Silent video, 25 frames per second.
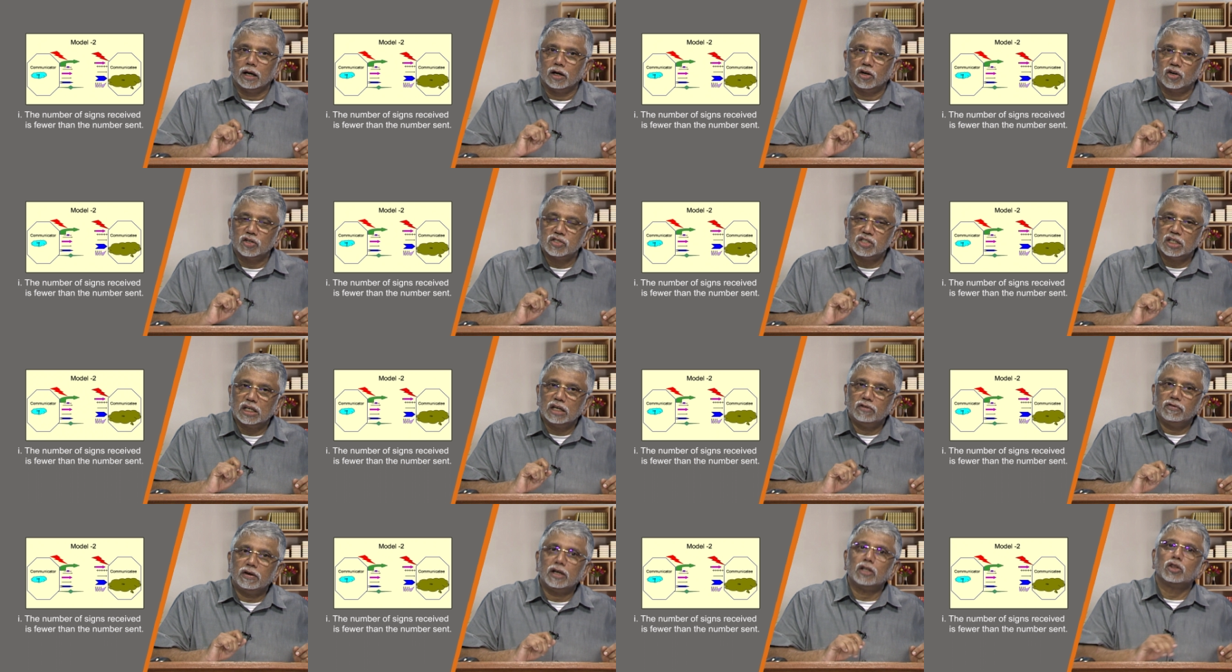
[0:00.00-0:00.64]

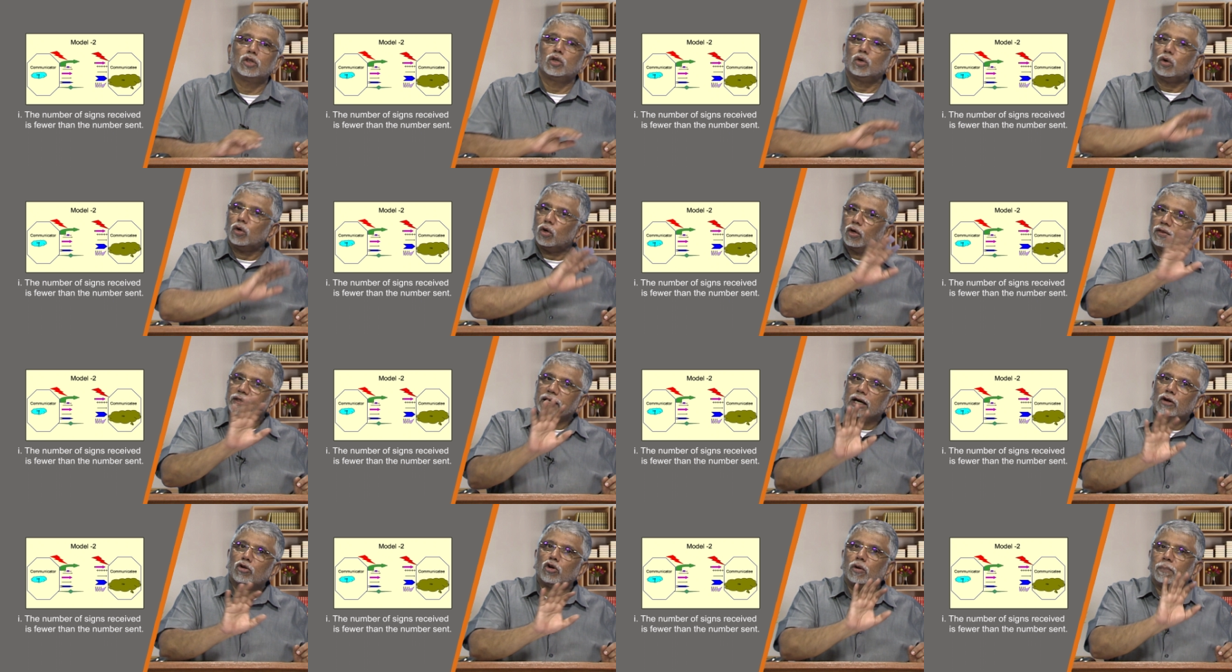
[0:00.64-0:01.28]
receiver, though
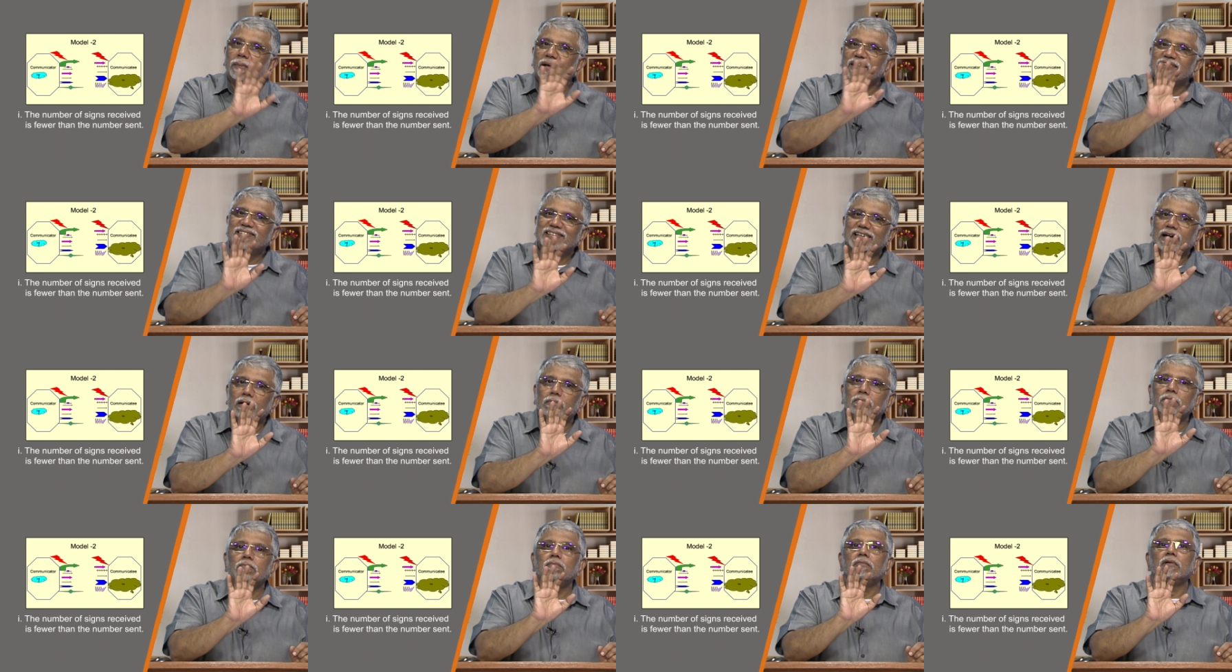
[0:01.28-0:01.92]
there would be
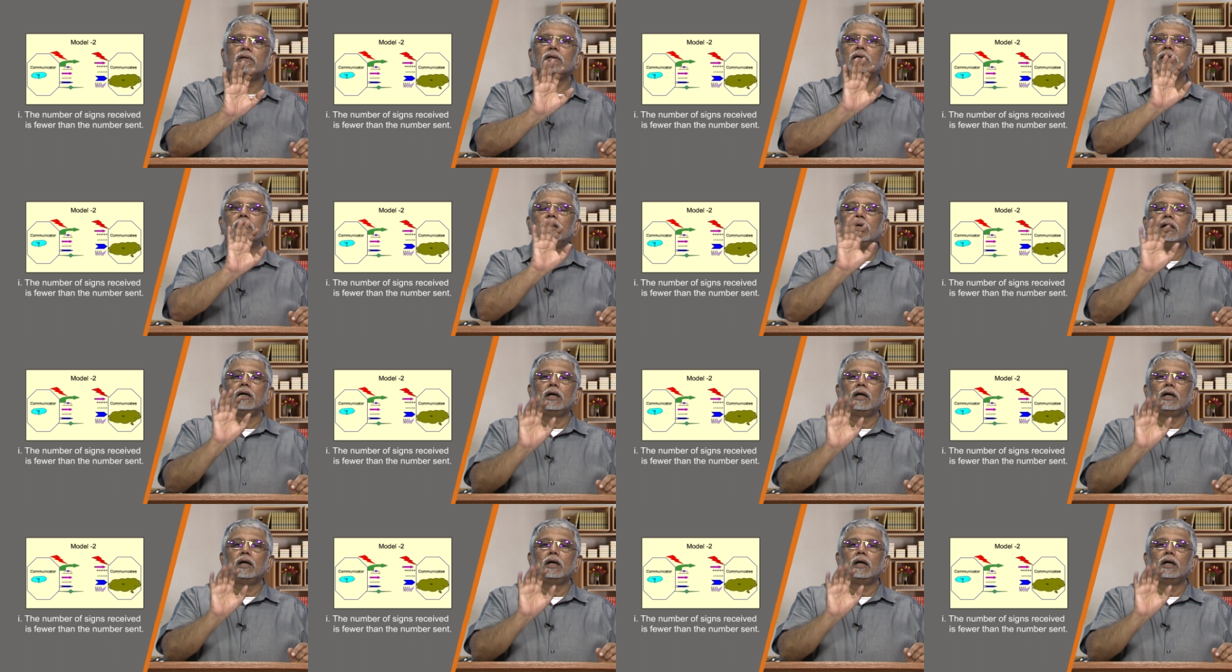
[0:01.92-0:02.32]
some